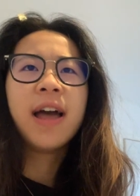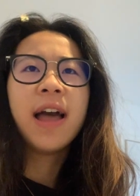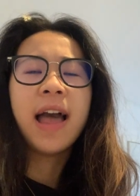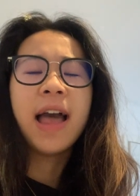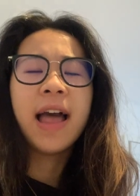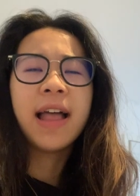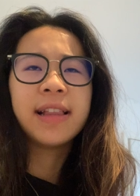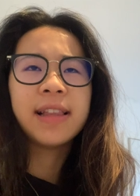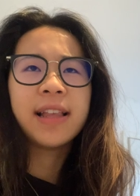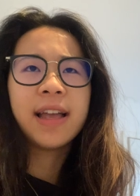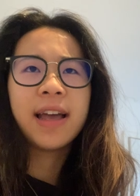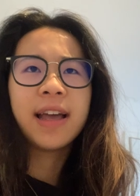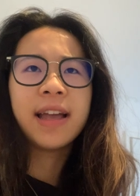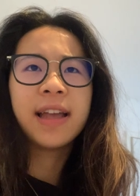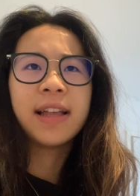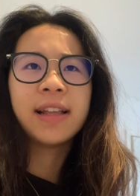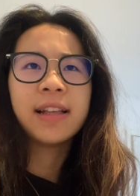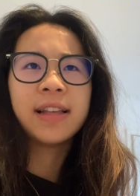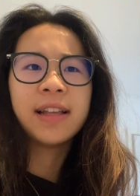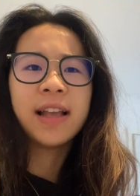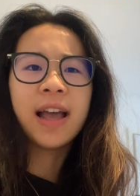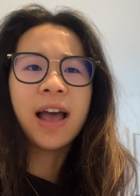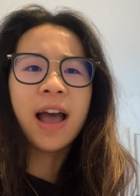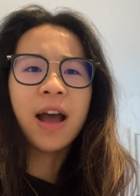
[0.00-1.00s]
and
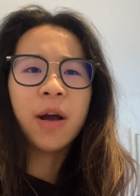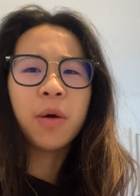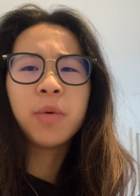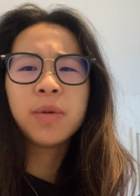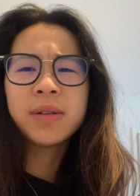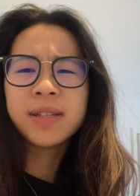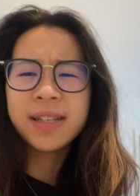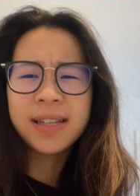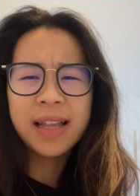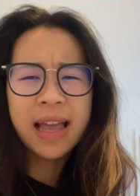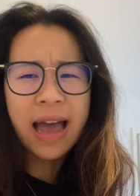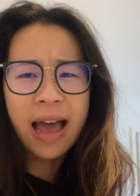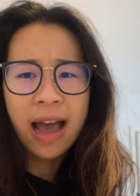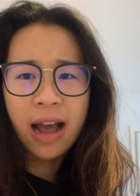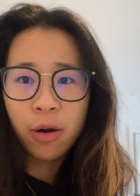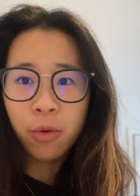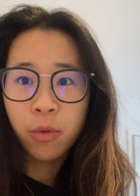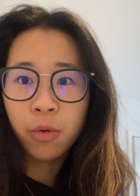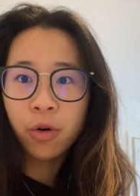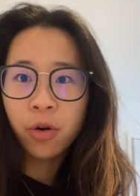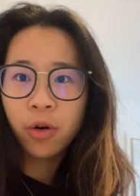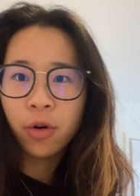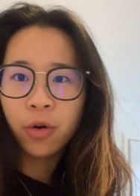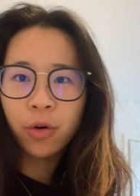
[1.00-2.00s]
then I was an
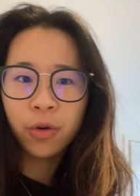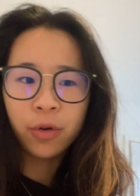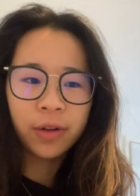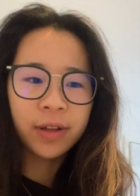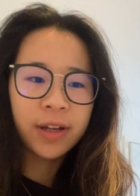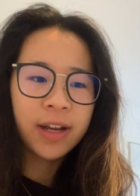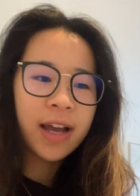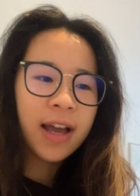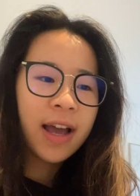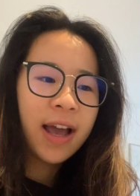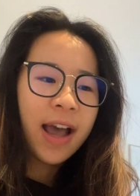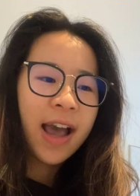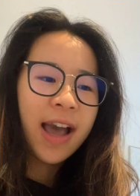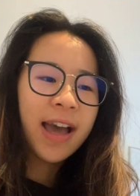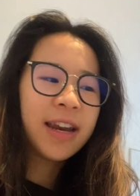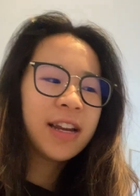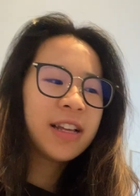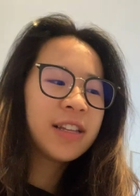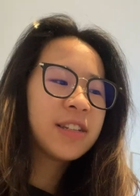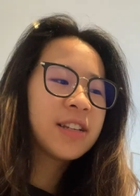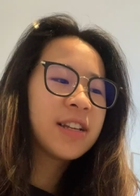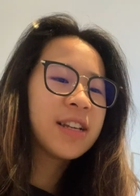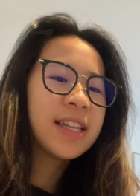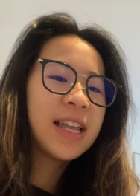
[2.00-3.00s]
hour early. And
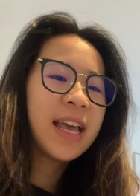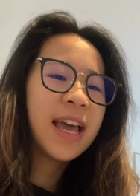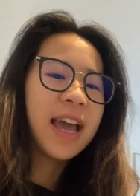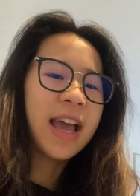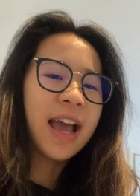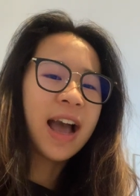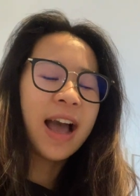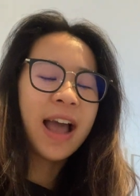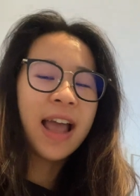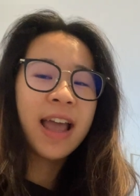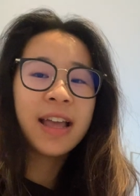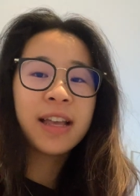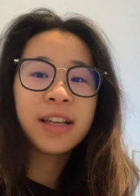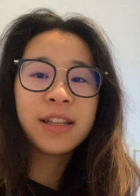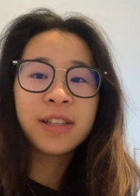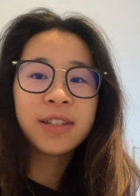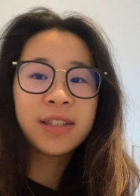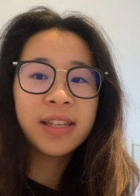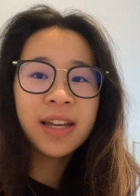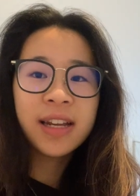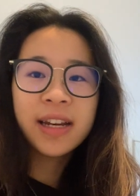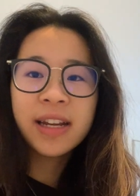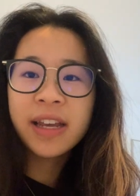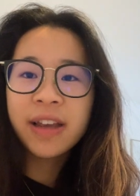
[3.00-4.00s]
then today I
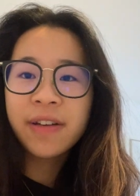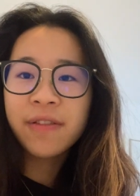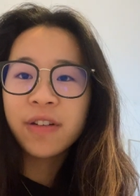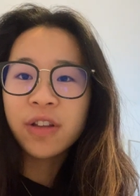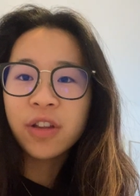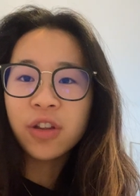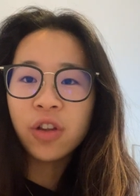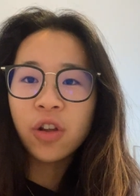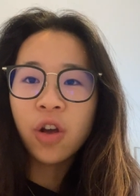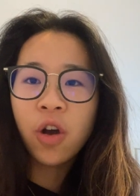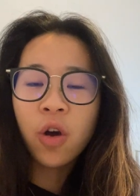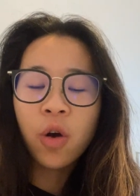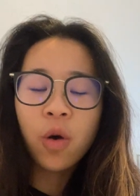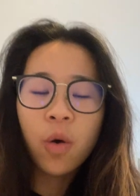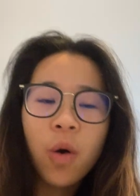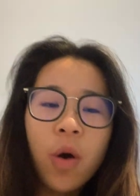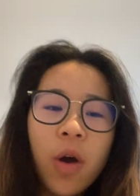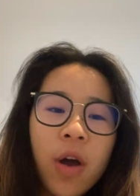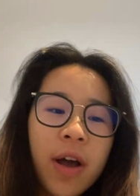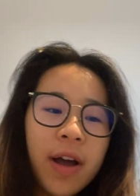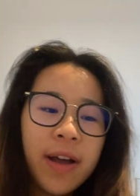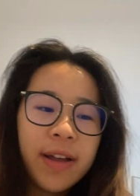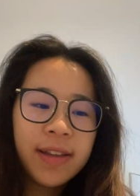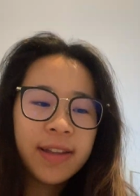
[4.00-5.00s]
didn't even know
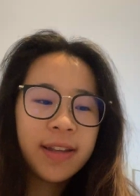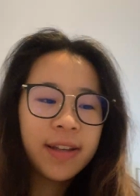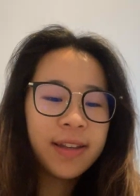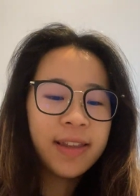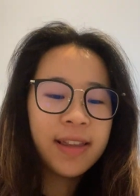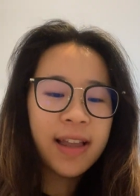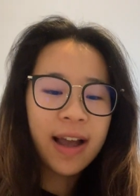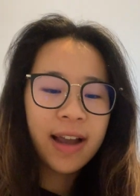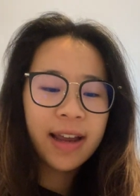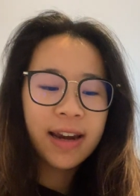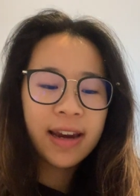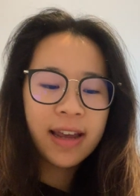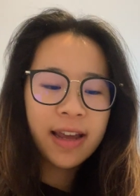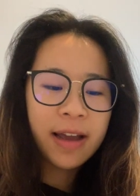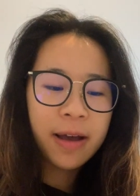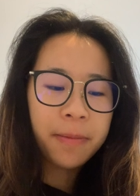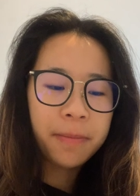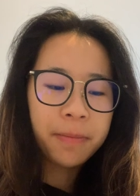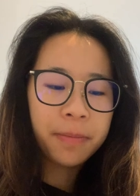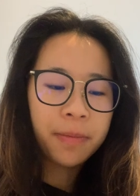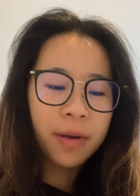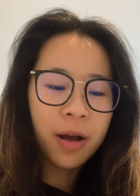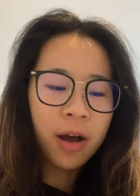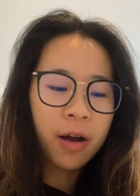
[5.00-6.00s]
the 9
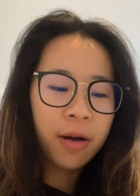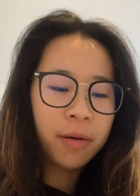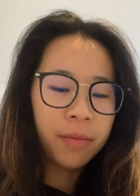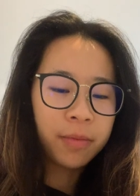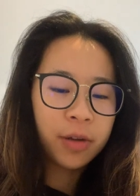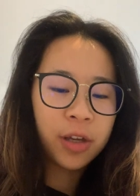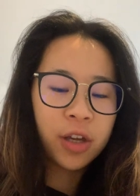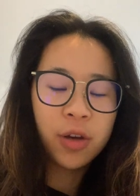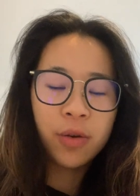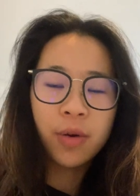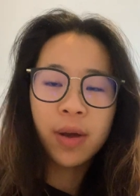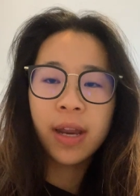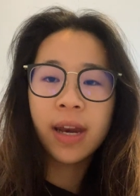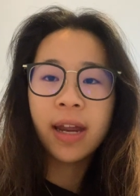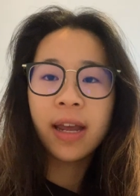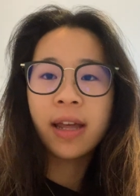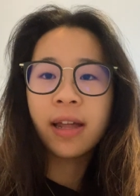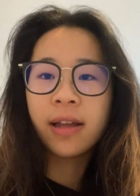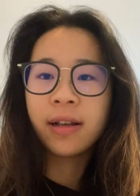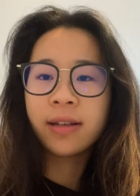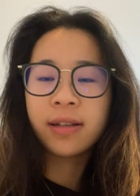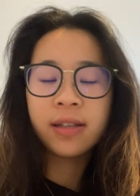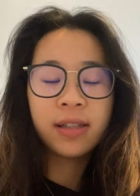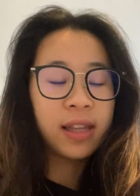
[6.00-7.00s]
a.m.
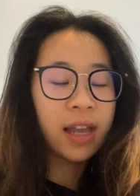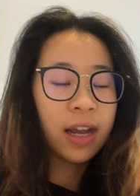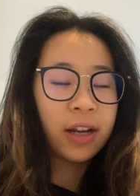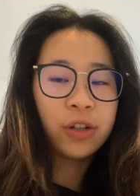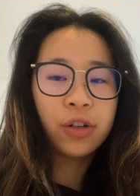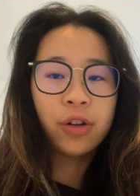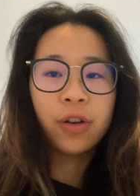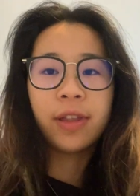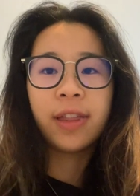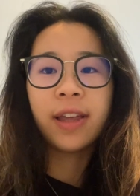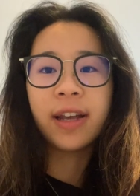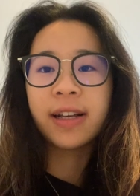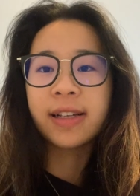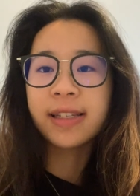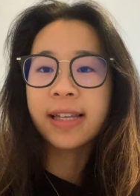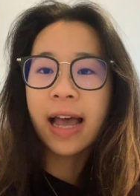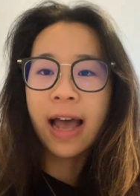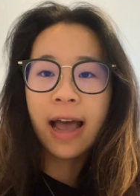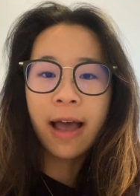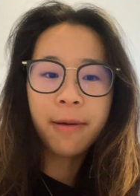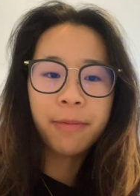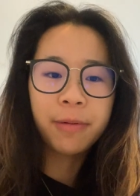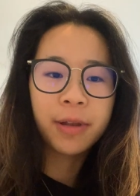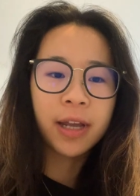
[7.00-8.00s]
Q&A lecture thing is
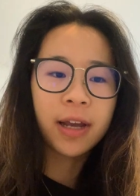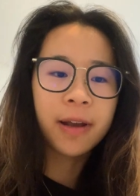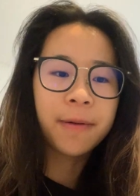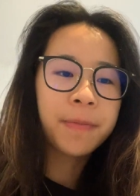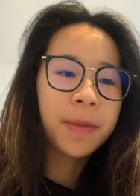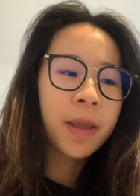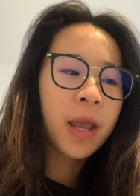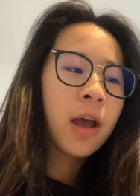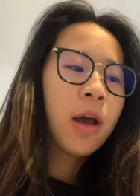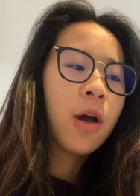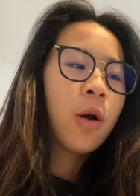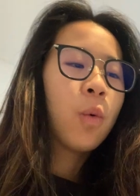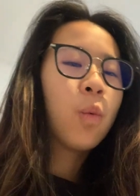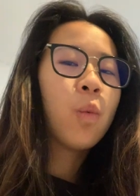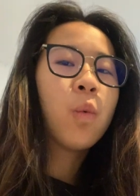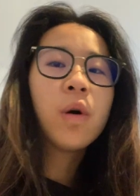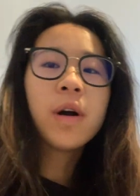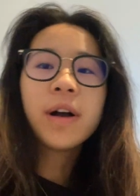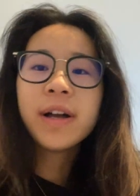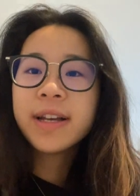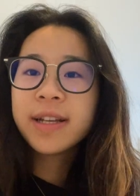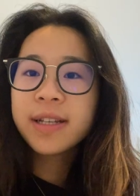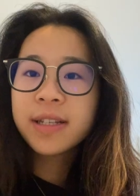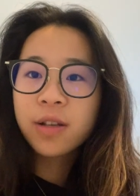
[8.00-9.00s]
happening.
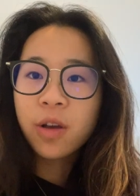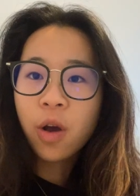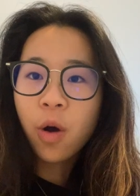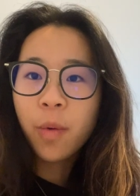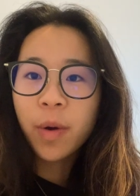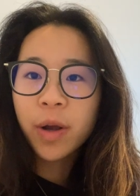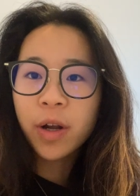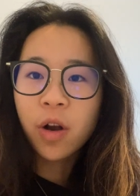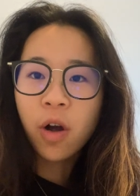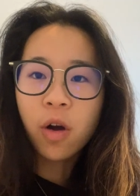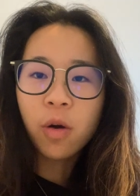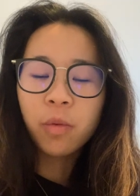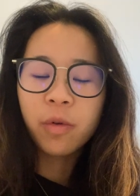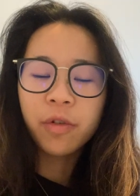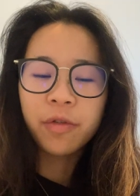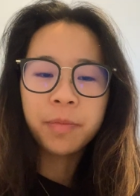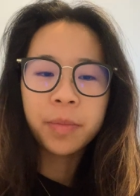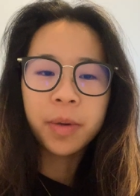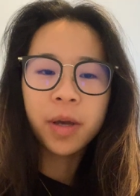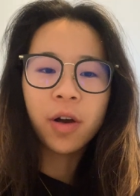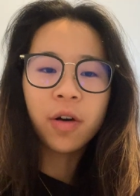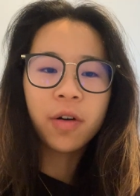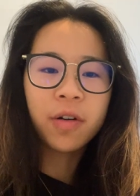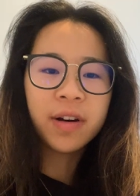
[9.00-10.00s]
What is going on with
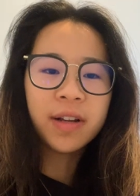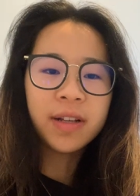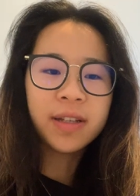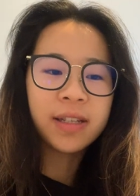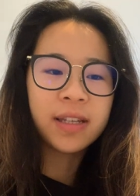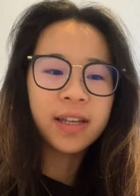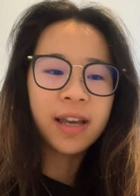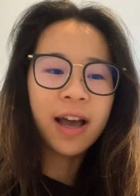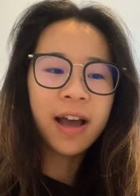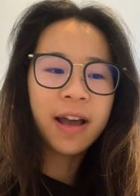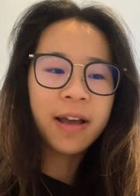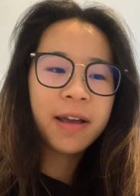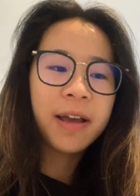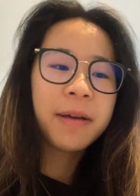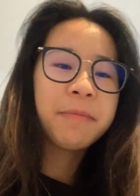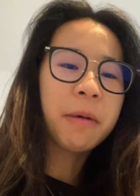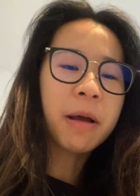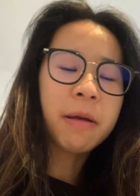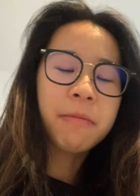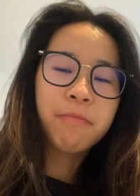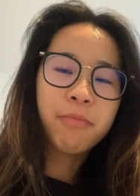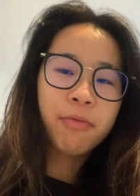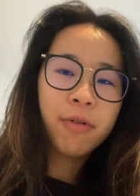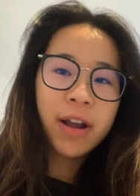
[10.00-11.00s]
me? Honestly,
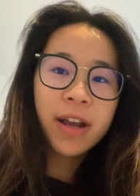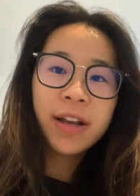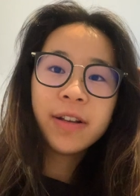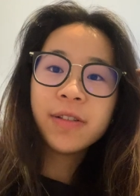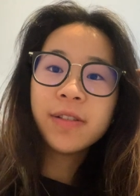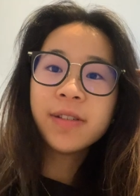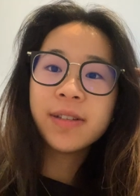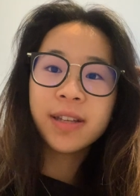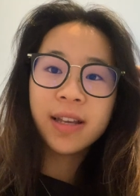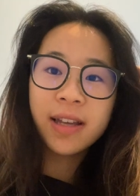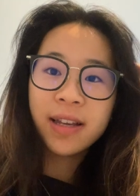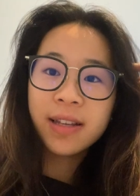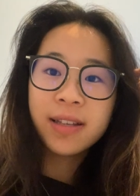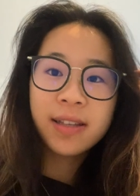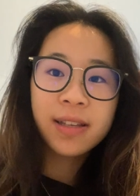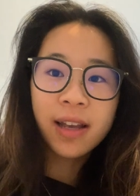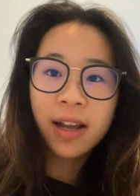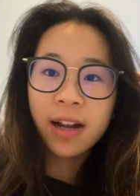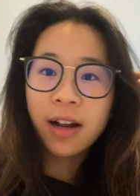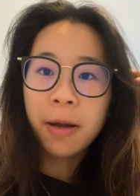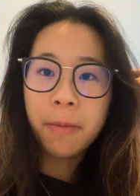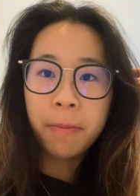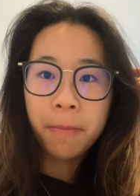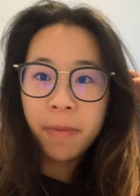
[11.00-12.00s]
my brain is
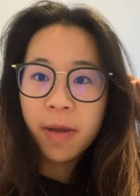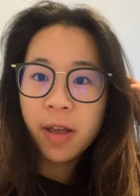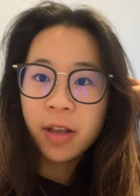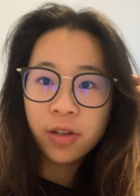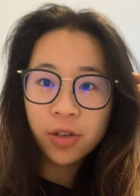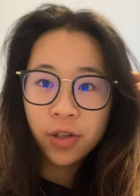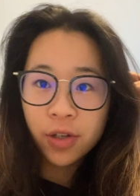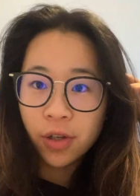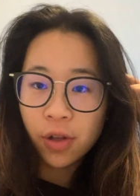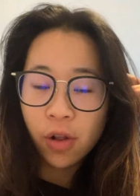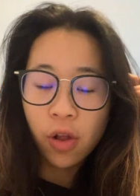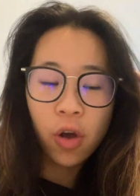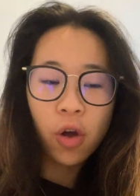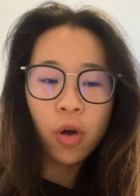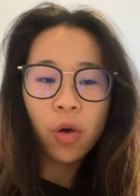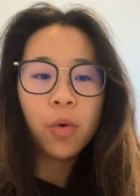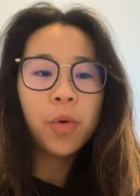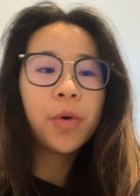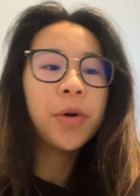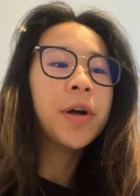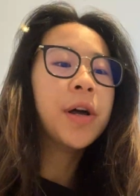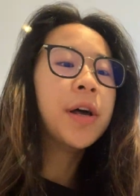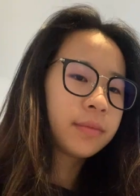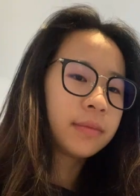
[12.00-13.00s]
like a bit
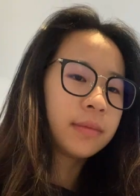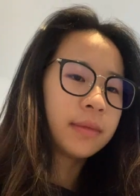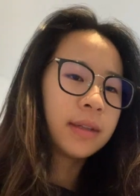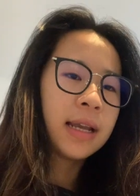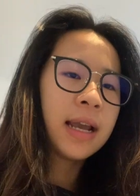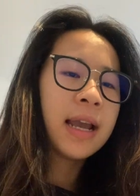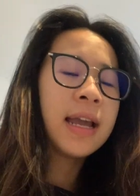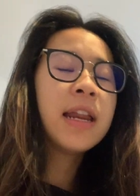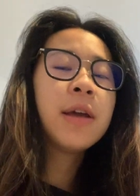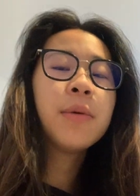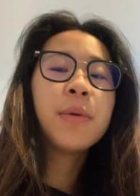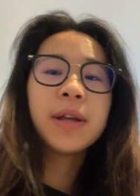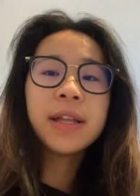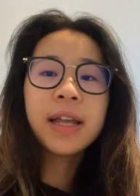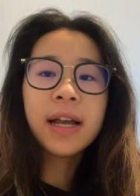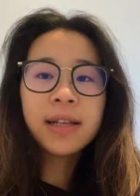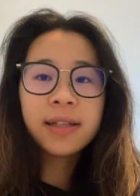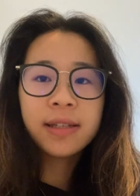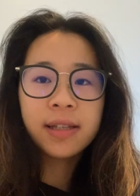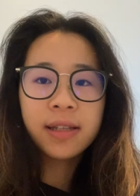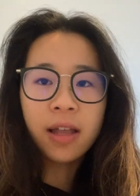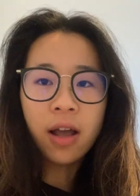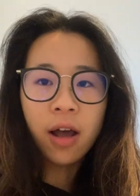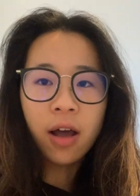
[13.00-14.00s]
slow. Anyway,
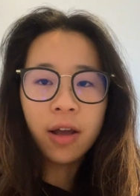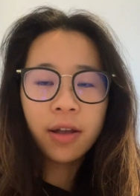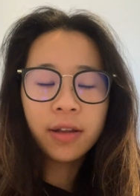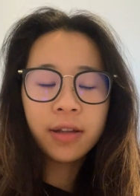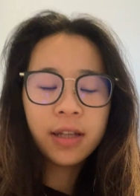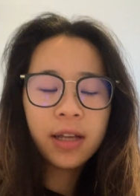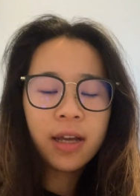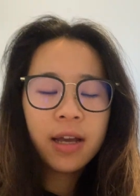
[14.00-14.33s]
that's done.